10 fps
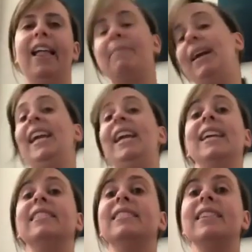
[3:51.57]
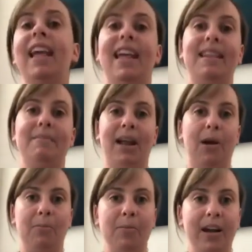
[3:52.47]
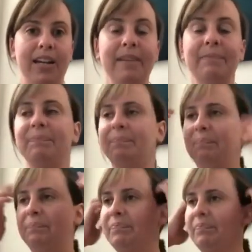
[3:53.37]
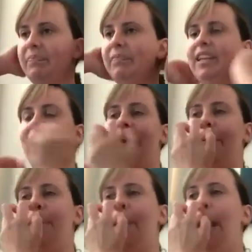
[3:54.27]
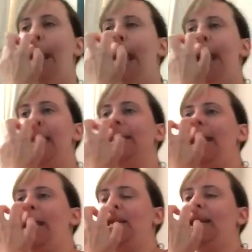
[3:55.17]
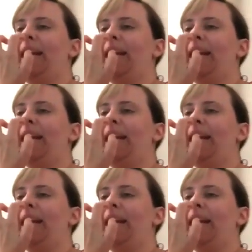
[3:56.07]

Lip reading: hands and then my upper body, and then